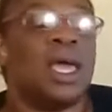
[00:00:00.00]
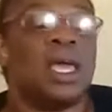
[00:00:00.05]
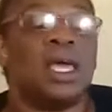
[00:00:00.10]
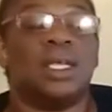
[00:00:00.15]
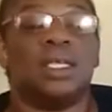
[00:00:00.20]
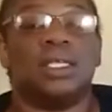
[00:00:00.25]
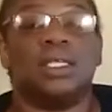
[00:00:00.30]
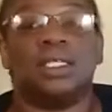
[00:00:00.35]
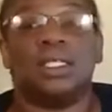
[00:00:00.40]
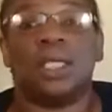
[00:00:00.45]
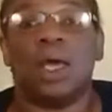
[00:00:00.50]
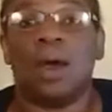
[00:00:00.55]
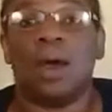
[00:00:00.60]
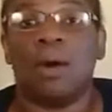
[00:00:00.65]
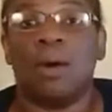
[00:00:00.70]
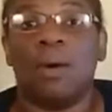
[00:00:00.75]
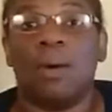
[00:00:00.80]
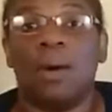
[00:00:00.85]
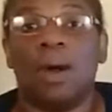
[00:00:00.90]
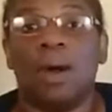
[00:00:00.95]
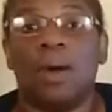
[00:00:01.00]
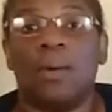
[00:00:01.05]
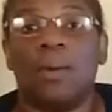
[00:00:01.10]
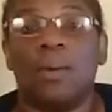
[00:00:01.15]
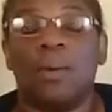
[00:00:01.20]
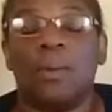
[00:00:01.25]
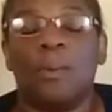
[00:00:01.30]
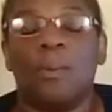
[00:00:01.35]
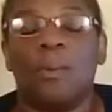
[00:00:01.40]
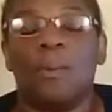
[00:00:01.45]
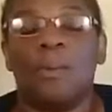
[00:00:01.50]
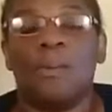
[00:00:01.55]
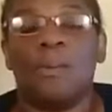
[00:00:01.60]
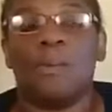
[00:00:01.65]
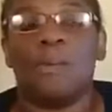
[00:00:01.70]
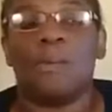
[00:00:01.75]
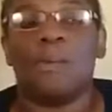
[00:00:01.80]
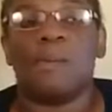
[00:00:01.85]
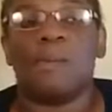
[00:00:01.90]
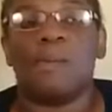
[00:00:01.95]
So,
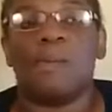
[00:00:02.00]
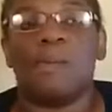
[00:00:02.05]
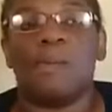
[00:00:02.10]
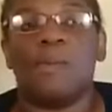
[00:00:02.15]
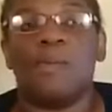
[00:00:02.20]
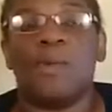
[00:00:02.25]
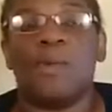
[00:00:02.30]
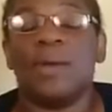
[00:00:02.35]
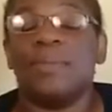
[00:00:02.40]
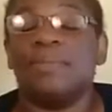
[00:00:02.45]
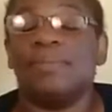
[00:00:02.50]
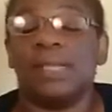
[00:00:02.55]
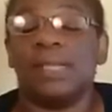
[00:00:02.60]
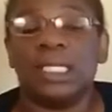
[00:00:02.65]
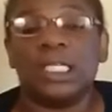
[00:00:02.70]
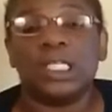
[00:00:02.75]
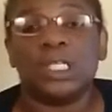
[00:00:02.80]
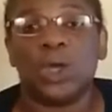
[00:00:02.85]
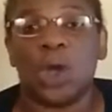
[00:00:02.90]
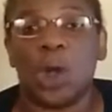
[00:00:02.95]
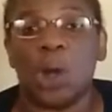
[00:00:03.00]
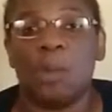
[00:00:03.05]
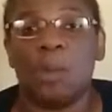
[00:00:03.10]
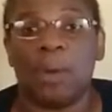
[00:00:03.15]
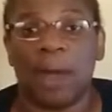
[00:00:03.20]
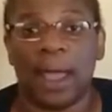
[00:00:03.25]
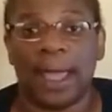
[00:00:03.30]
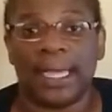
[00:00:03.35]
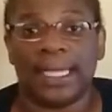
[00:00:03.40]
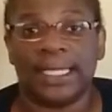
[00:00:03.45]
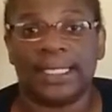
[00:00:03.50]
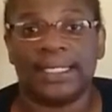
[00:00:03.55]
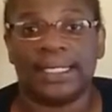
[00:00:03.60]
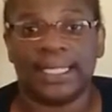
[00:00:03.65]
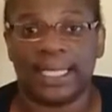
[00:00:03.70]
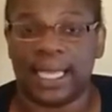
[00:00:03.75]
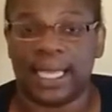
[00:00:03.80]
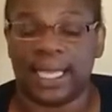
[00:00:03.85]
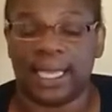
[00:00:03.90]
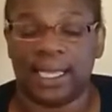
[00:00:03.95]
what Mr. O'Brien
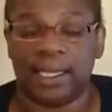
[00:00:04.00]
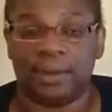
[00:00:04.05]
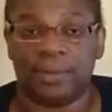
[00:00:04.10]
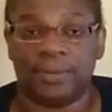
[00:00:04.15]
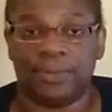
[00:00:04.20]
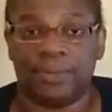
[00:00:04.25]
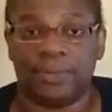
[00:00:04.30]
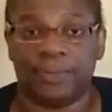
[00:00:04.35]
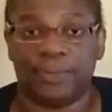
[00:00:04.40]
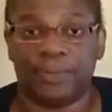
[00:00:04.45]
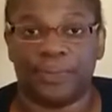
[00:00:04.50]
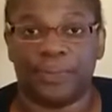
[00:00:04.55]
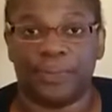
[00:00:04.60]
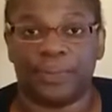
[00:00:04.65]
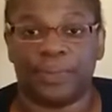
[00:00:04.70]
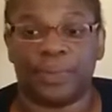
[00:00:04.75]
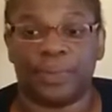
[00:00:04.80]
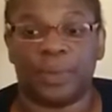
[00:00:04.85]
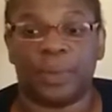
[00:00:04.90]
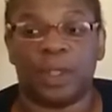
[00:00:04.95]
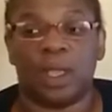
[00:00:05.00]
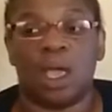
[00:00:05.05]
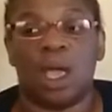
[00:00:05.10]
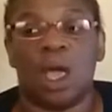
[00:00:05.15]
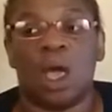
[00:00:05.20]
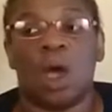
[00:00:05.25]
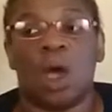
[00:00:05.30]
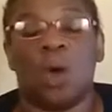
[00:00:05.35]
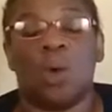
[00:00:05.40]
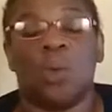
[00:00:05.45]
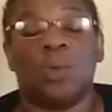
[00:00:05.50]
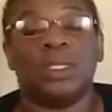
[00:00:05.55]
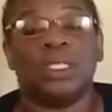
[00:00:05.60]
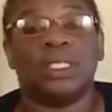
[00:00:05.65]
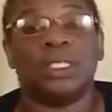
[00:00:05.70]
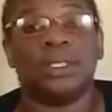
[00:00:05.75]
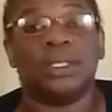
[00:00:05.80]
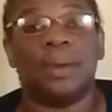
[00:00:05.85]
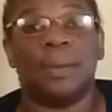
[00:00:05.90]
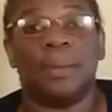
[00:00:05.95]
did
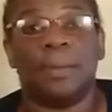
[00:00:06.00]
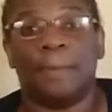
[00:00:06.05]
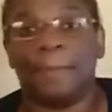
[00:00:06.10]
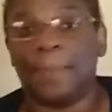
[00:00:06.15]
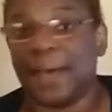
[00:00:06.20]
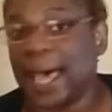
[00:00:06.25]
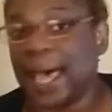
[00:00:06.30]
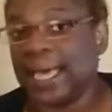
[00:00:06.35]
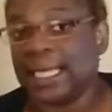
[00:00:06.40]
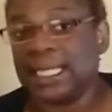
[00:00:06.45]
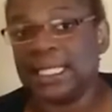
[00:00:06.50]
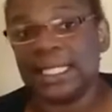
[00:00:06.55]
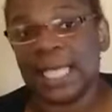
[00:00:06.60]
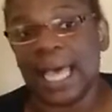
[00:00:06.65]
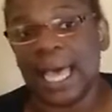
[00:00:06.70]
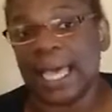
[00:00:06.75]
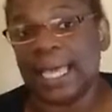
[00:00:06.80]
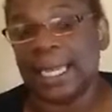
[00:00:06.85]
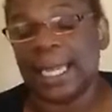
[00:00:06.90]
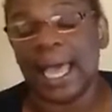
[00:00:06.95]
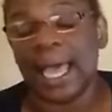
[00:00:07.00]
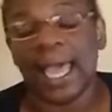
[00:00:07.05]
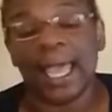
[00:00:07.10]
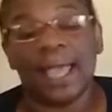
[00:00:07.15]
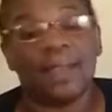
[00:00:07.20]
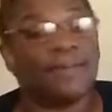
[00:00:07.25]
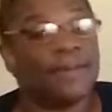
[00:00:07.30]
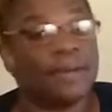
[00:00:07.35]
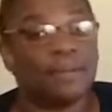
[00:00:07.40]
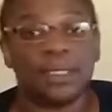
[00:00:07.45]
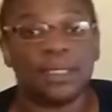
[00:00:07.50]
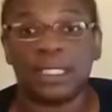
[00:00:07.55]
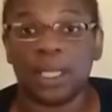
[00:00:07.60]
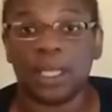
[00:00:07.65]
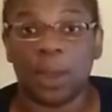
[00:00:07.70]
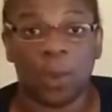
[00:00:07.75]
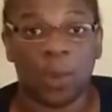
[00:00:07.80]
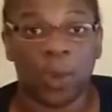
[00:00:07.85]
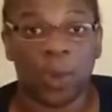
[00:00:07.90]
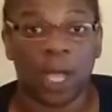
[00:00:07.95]
was buy cyanide from
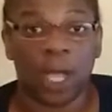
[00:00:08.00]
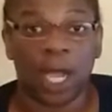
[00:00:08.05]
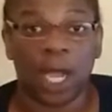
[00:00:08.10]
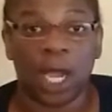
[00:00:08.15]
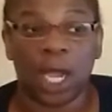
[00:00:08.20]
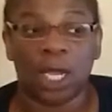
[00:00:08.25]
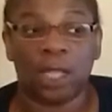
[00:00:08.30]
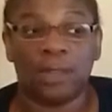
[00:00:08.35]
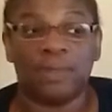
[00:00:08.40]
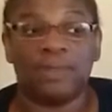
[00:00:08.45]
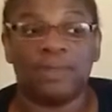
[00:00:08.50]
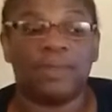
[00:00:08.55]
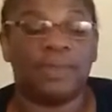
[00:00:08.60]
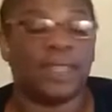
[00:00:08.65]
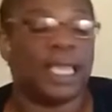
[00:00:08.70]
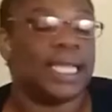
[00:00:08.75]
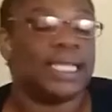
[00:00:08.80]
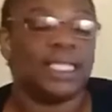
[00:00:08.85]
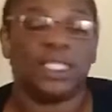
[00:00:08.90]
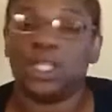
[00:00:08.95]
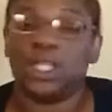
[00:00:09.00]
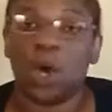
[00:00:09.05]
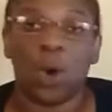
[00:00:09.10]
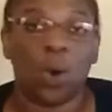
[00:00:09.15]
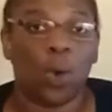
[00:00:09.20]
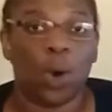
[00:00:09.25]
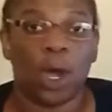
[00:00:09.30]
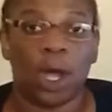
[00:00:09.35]
somewhere. They don't